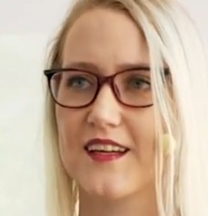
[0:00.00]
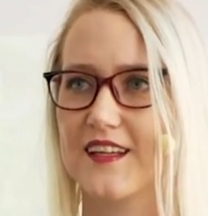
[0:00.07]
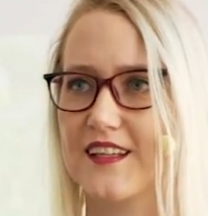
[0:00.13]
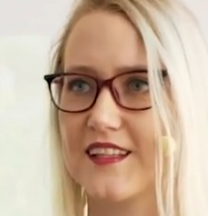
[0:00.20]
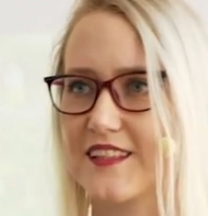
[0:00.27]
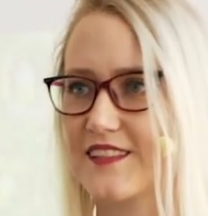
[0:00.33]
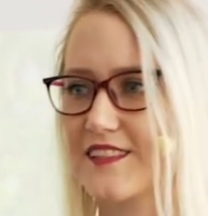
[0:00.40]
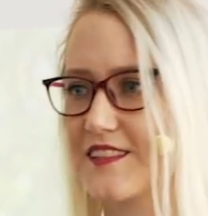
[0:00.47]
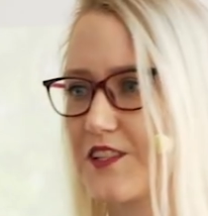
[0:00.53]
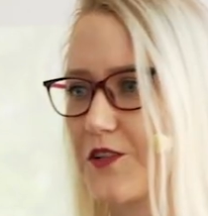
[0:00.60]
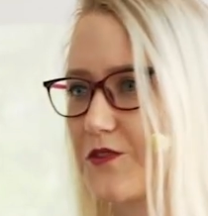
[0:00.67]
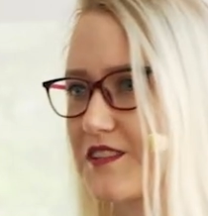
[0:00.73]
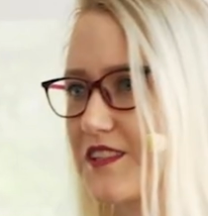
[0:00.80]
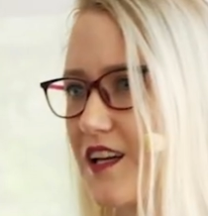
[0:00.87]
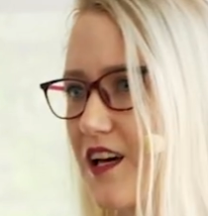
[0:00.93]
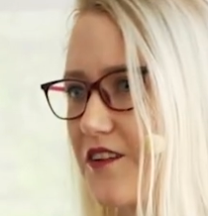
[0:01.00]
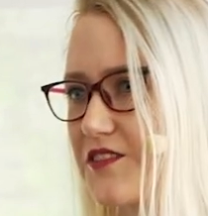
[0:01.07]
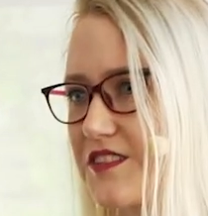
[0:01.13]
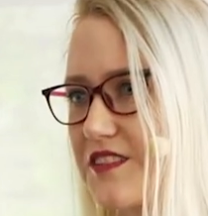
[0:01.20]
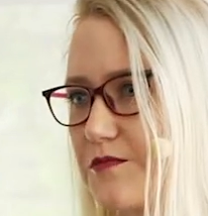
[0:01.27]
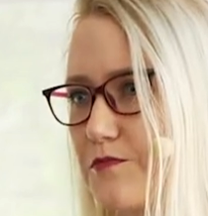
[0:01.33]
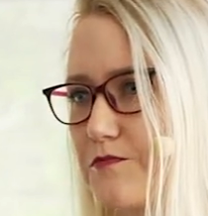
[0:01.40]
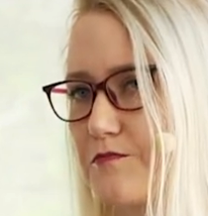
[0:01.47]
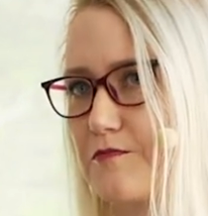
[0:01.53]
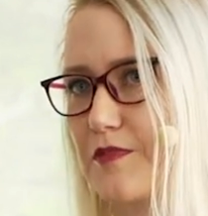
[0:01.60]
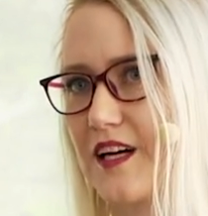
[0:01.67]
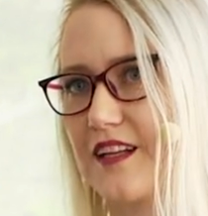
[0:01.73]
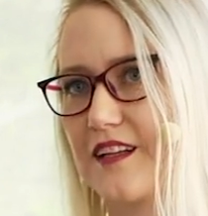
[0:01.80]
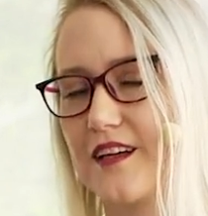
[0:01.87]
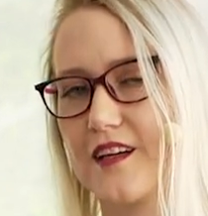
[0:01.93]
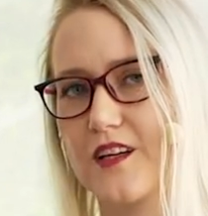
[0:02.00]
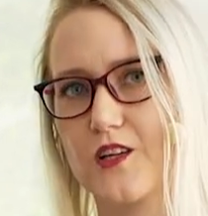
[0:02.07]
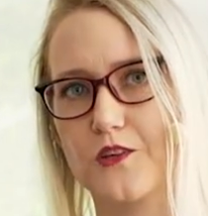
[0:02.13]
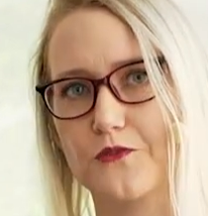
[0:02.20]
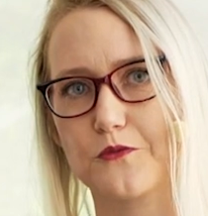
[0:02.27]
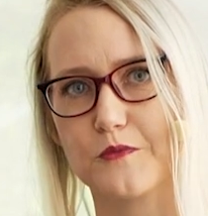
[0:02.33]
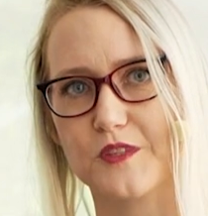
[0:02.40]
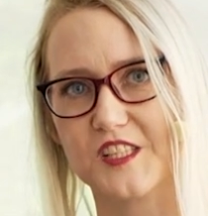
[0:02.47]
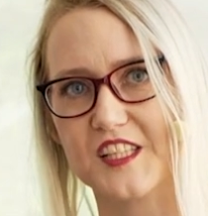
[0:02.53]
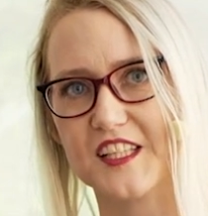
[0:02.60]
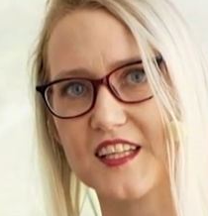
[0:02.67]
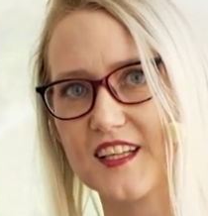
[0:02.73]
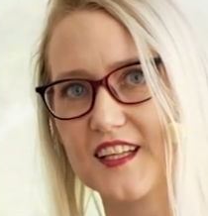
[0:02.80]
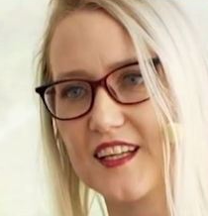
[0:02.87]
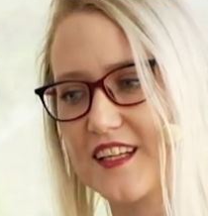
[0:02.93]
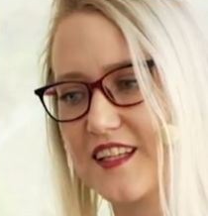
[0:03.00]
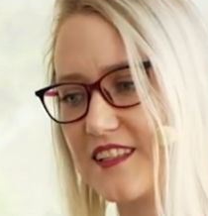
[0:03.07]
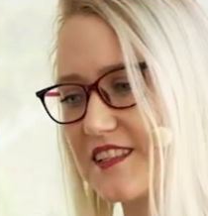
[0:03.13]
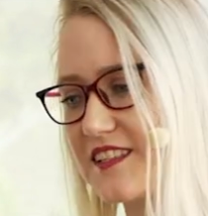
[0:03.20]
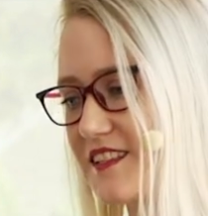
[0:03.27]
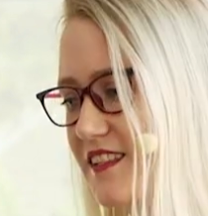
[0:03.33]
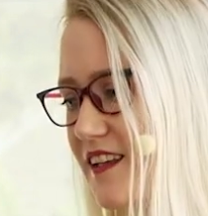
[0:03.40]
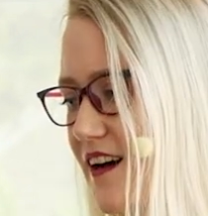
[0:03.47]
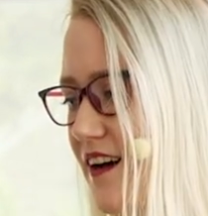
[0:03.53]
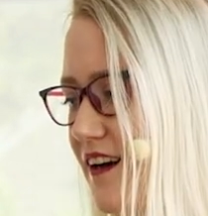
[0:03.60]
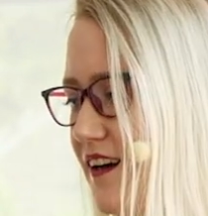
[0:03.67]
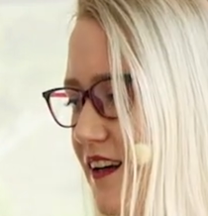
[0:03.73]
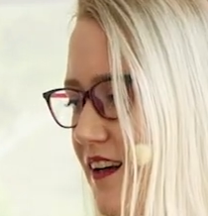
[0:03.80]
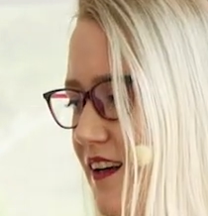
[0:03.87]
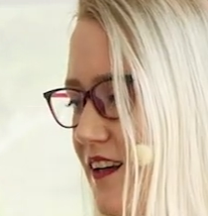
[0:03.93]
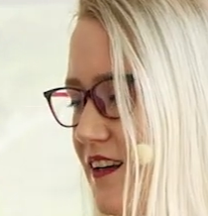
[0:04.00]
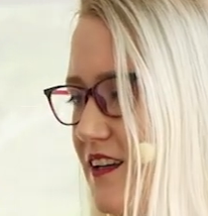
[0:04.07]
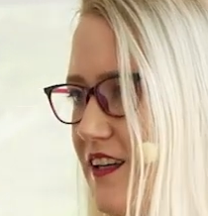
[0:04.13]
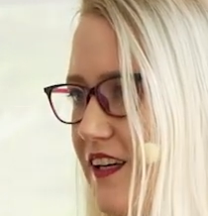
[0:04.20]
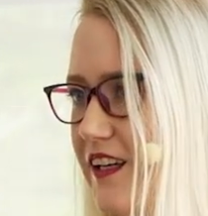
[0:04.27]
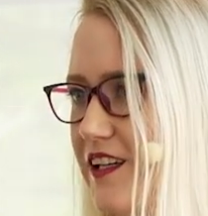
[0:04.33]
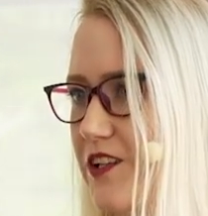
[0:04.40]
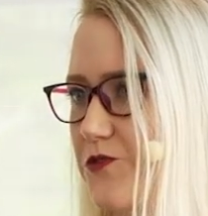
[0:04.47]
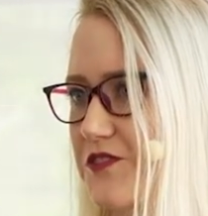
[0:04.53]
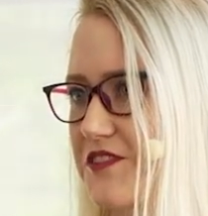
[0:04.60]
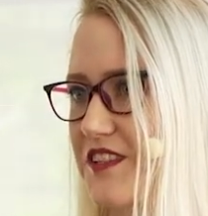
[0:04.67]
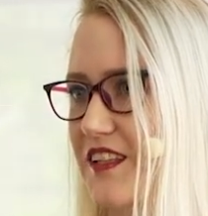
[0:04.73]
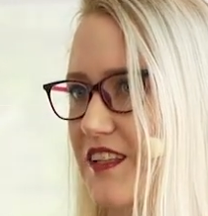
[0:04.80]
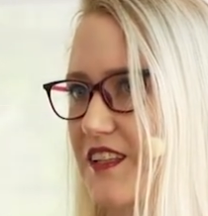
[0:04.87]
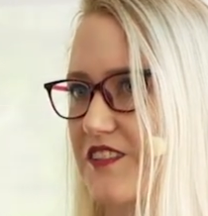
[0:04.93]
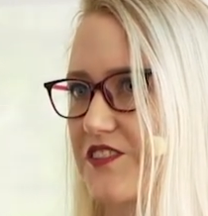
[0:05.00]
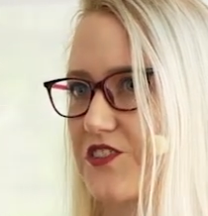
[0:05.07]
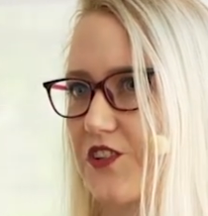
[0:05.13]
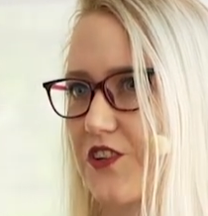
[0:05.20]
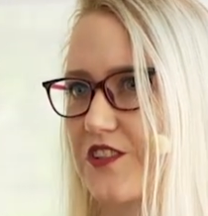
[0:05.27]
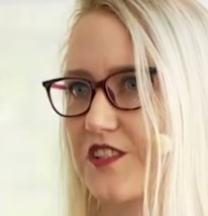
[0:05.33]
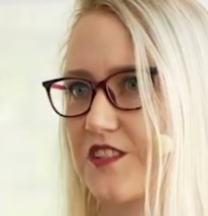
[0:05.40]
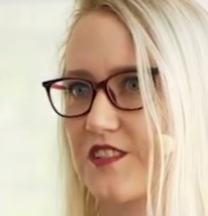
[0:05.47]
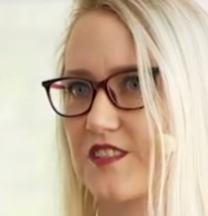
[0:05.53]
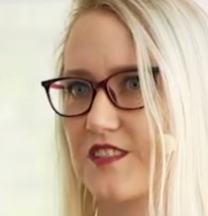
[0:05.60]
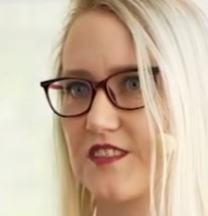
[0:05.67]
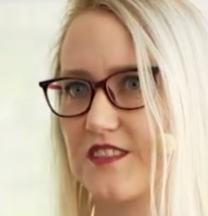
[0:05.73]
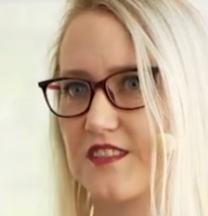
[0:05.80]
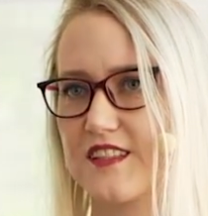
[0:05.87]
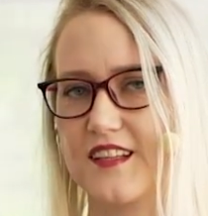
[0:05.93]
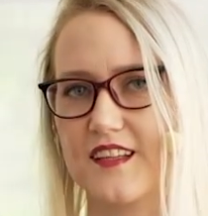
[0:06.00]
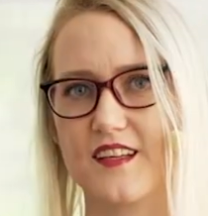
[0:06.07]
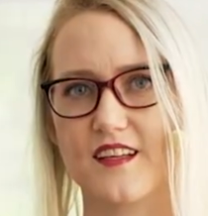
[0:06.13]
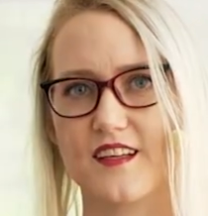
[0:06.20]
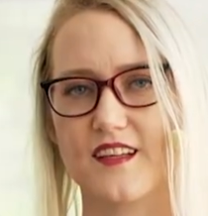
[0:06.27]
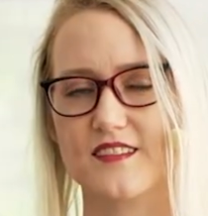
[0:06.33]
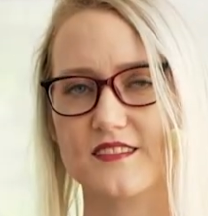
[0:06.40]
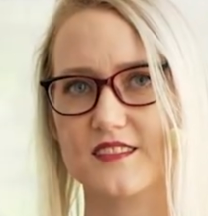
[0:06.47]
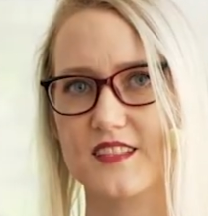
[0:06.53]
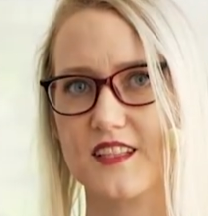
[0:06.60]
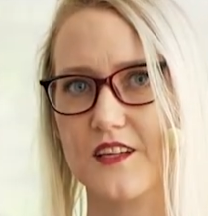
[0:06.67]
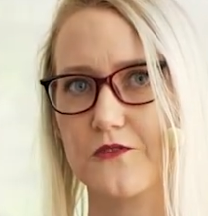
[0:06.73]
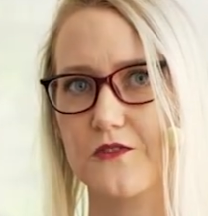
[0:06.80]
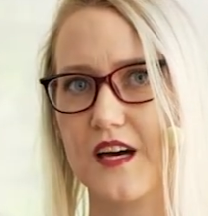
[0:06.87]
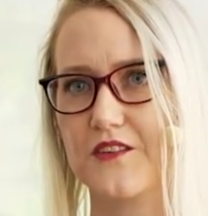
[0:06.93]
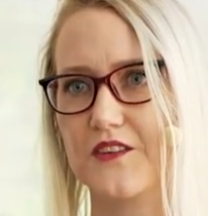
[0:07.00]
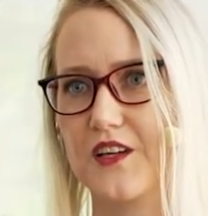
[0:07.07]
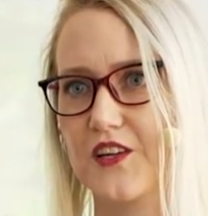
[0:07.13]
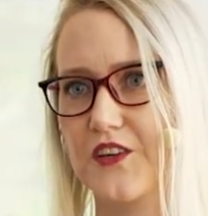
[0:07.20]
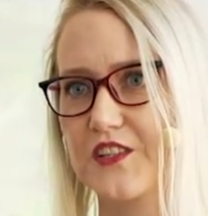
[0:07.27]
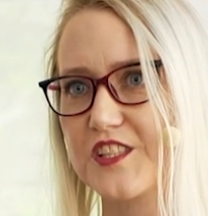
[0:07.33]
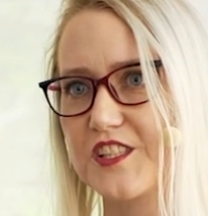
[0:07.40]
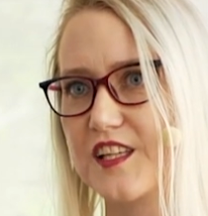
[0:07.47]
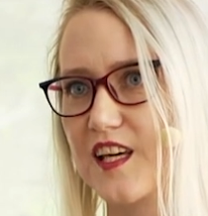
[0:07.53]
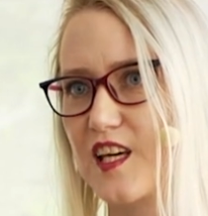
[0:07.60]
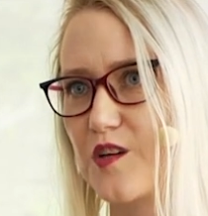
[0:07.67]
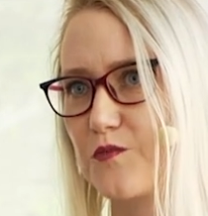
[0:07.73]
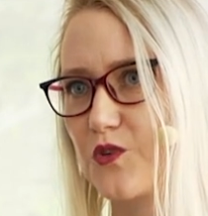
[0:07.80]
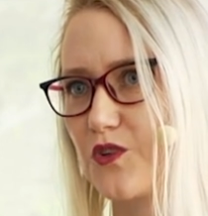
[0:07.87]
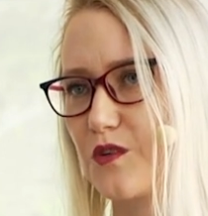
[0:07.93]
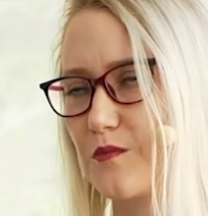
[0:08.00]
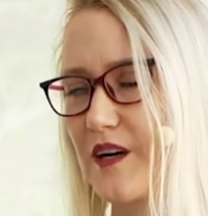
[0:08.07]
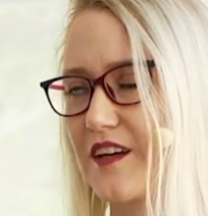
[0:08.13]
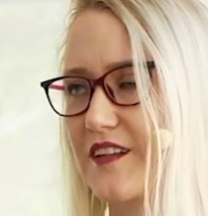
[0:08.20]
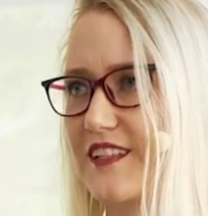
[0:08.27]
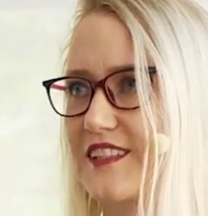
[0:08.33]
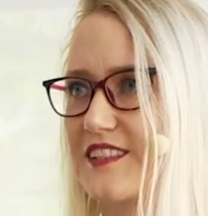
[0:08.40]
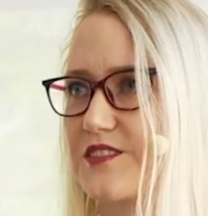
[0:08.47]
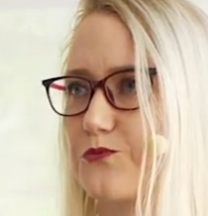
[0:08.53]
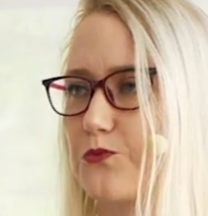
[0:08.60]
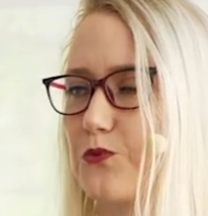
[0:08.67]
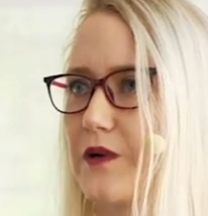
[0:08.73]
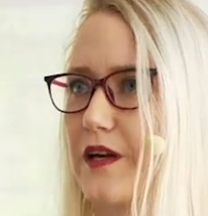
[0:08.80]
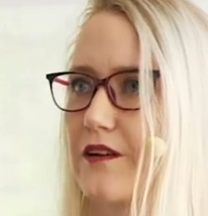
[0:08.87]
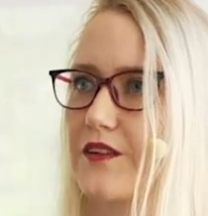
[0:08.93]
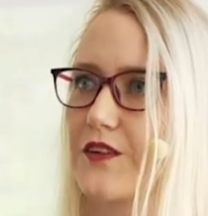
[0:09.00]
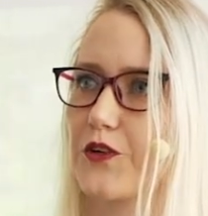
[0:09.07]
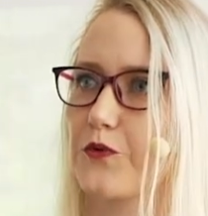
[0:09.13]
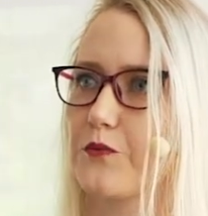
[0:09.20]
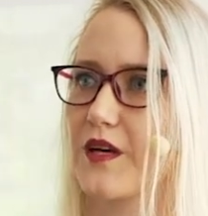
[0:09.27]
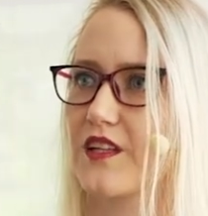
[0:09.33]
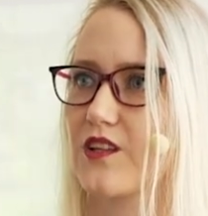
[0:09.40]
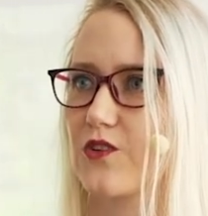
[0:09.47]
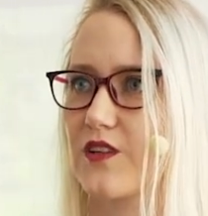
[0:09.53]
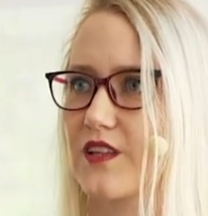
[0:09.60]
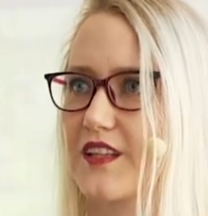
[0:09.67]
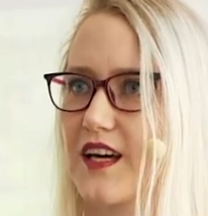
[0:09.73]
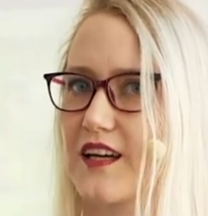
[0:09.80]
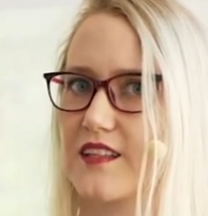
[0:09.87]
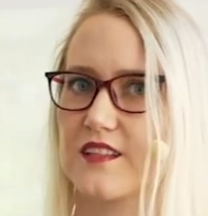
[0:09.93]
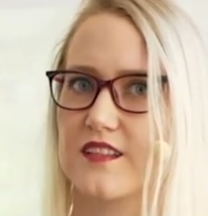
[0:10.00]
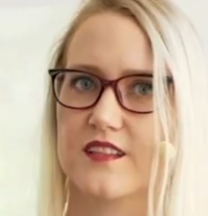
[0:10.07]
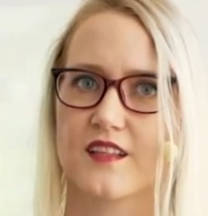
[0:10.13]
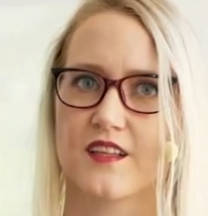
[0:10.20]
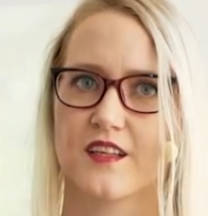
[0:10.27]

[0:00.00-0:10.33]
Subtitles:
It's those laughs by the coffee machine, it's the interesting discussions around the lunch table about this weird documentary that